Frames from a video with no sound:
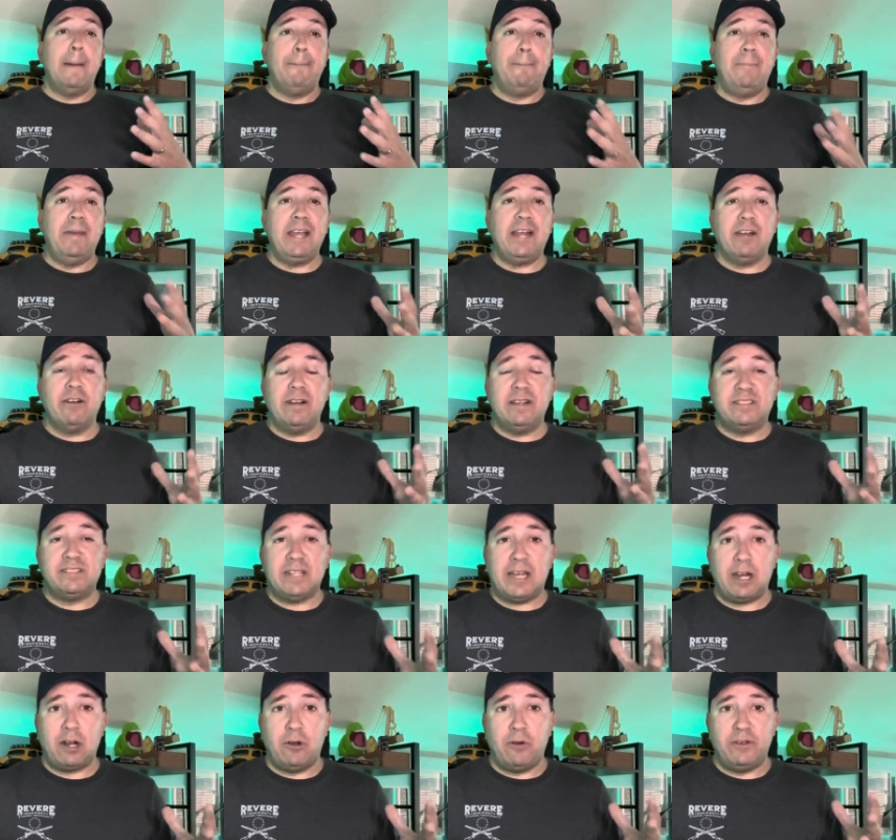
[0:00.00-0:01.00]
Bigger is
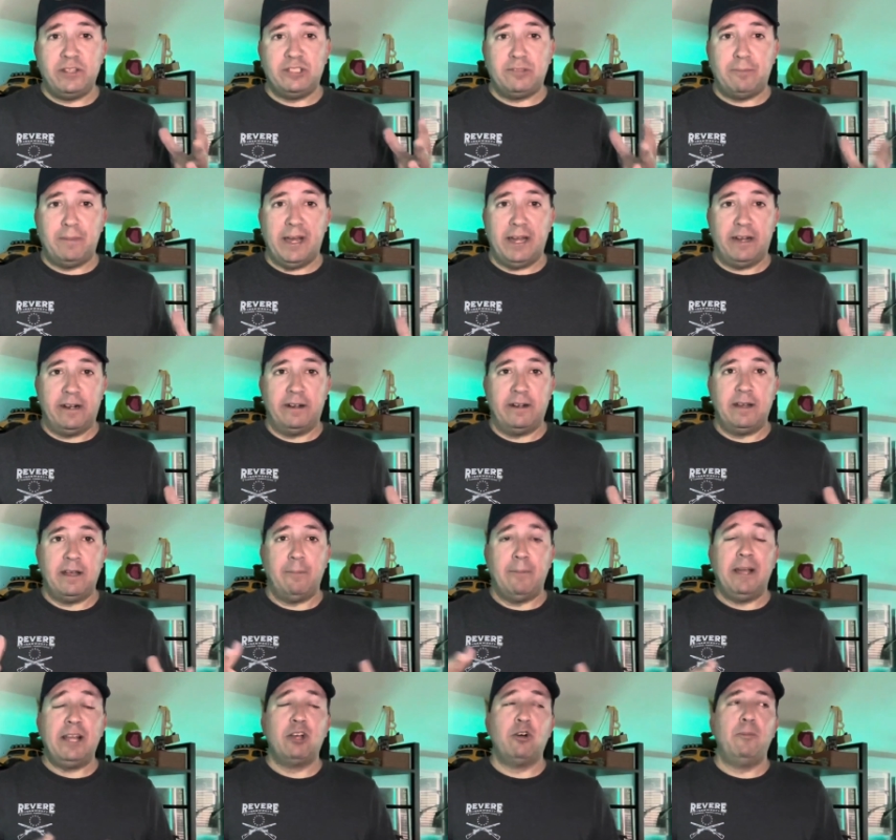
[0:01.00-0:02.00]
not always better.
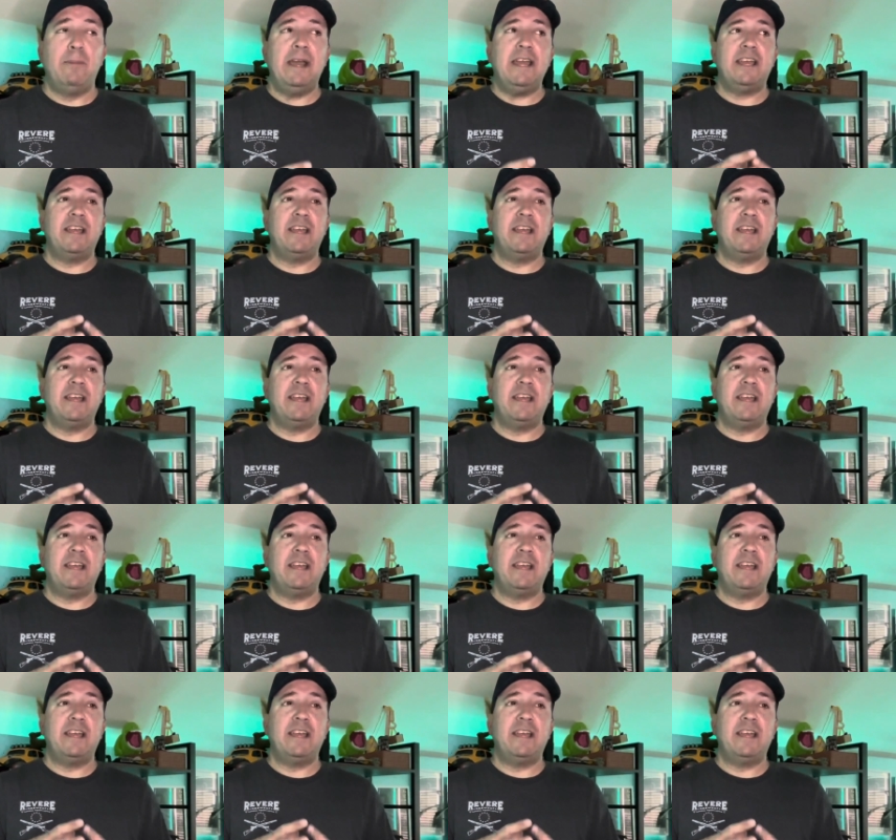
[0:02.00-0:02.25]
Michael Bay